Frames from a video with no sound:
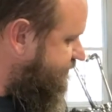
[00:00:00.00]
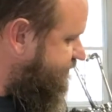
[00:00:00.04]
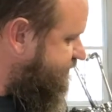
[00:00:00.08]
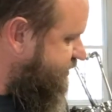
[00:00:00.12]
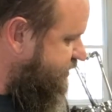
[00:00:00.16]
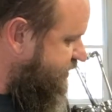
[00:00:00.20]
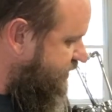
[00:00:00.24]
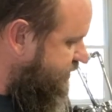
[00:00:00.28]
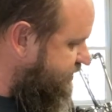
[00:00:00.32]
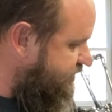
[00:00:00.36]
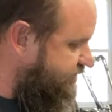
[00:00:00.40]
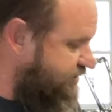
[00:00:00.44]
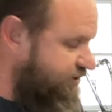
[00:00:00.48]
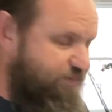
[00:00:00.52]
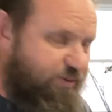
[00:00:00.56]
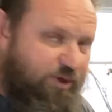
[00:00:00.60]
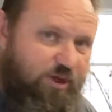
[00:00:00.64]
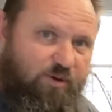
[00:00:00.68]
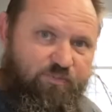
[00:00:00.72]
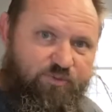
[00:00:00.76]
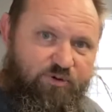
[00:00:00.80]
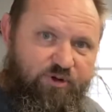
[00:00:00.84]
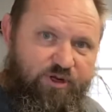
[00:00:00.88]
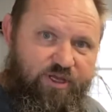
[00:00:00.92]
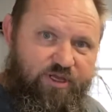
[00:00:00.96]
So it should be
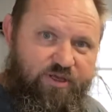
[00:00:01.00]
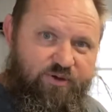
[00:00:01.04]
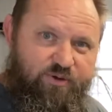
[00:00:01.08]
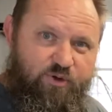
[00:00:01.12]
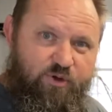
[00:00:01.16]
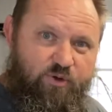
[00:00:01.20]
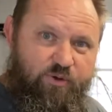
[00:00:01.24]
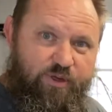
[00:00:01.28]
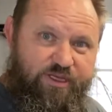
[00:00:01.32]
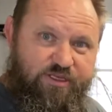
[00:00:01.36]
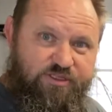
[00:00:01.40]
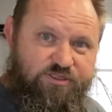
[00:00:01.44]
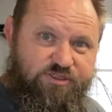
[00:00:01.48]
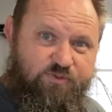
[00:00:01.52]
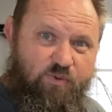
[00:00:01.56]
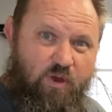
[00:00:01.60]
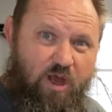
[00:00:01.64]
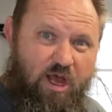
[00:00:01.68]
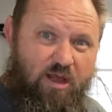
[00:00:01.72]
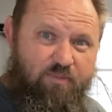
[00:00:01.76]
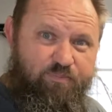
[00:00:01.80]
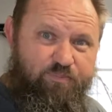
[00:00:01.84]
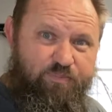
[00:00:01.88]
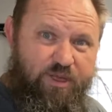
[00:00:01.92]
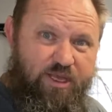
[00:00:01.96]
a pretty quick
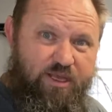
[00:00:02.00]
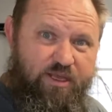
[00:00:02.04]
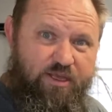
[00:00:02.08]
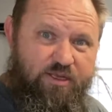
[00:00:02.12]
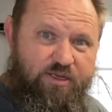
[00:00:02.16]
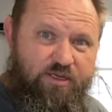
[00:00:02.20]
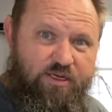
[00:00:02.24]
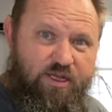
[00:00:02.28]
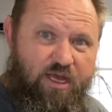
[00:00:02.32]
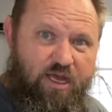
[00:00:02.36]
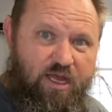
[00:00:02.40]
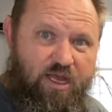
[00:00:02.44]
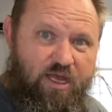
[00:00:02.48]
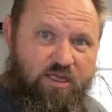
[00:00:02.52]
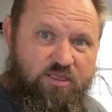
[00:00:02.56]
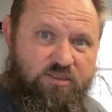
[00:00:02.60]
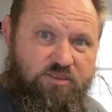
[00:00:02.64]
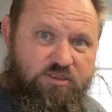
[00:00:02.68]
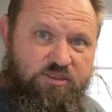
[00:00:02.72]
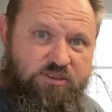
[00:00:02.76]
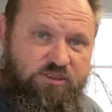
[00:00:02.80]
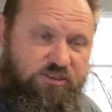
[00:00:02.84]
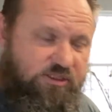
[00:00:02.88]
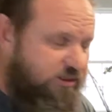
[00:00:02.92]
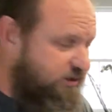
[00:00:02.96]
swap, and
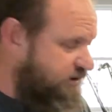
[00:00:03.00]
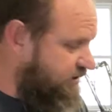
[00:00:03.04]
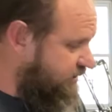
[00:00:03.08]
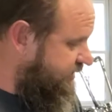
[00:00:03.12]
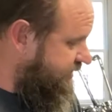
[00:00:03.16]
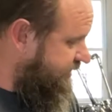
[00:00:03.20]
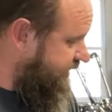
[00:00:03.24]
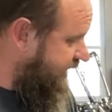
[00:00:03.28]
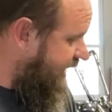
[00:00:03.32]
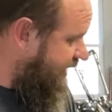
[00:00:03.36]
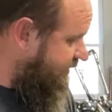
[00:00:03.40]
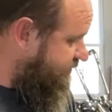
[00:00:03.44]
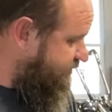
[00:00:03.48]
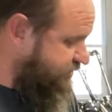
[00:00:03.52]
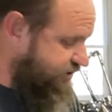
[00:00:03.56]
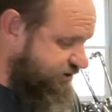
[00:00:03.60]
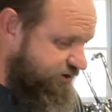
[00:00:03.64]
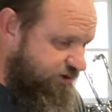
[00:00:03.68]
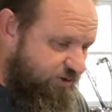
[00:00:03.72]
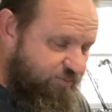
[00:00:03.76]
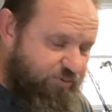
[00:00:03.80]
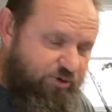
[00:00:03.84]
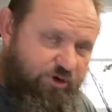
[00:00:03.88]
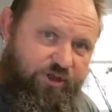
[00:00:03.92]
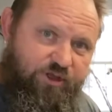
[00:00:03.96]
yeah, it should
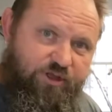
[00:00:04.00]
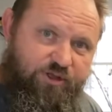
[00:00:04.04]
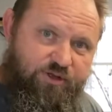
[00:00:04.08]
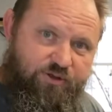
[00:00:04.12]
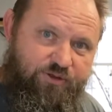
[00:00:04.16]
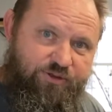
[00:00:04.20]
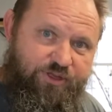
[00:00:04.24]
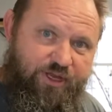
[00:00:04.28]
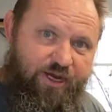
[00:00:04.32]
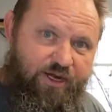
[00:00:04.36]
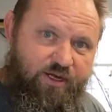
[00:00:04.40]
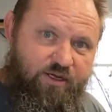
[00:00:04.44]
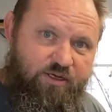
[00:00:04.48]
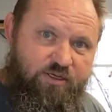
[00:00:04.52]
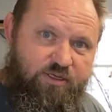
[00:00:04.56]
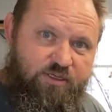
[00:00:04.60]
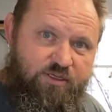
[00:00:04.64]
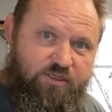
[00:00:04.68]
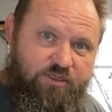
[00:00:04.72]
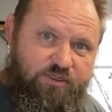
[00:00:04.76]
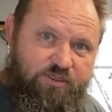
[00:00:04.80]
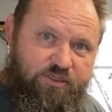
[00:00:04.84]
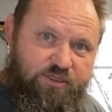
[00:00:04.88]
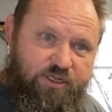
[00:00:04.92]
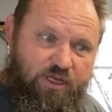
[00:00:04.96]
look pretty good on there.
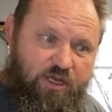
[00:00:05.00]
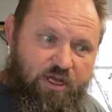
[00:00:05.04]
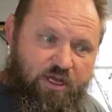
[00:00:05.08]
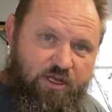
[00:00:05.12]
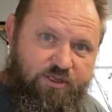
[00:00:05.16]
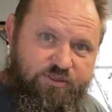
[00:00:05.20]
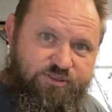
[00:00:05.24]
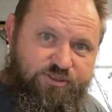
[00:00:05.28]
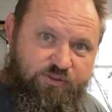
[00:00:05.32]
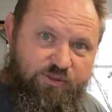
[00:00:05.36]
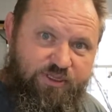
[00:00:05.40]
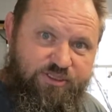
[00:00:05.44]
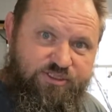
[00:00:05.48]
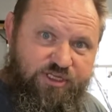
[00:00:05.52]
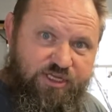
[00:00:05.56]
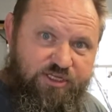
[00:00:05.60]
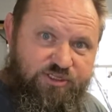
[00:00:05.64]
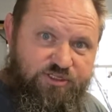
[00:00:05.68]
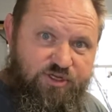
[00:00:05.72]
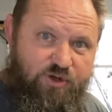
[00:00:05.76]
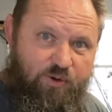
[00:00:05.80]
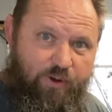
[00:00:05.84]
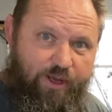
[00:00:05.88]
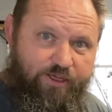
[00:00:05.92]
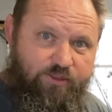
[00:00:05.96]
So let's get
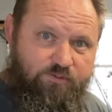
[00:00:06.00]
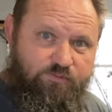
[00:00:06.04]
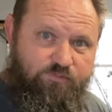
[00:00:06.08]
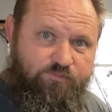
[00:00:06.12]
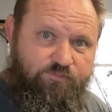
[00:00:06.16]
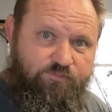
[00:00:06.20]
to it.